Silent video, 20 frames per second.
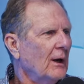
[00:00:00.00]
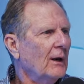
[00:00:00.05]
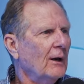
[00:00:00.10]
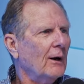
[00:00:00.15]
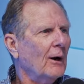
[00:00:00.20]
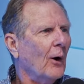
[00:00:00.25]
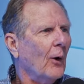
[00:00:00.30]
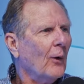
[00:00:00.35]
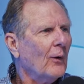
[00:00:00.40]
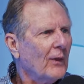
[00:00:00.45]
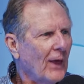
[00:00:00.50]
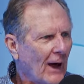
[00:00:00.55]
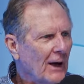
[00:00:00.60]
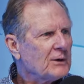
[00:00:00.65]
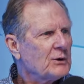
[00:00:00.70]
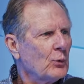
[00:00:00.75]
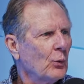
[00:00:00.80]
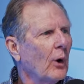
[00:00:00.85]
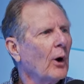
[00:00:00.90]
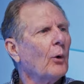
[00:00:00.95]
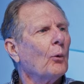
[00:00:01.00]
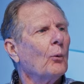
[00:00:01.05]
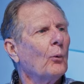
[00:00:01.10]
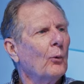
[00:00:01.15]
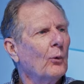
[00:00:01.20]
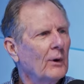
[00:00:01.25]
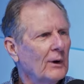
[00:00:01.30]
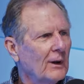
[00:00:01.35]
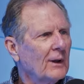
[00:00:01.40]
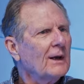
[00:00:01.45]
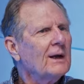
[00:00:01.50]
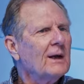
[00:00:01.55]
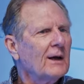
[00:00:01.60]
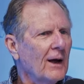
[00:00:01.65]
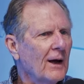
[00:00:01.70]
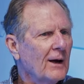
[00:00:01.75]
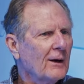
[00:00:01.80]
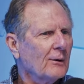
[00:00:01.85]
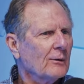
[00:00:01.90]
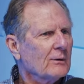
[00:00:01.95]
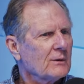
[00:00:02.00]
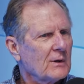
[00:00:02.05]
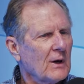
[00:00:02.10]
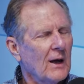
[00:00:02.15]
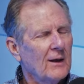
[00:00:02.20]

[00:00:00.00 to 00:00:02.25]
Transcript: You know, that's what really counts.